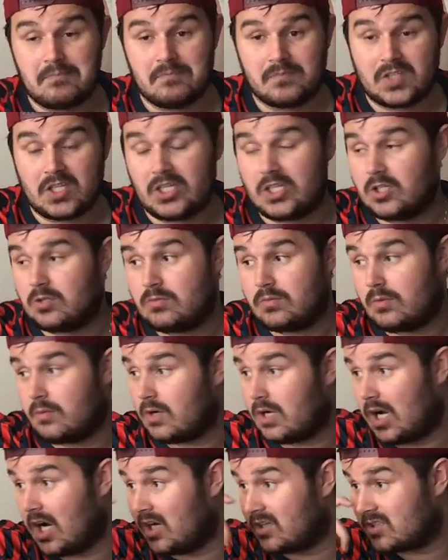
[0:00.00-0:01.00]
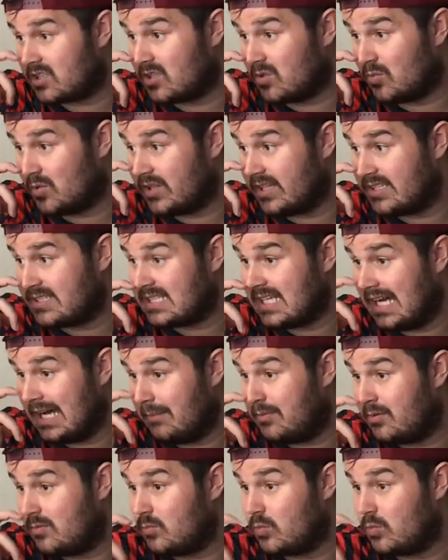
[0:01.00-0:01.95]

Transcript: you know, aren't going to want this to happen.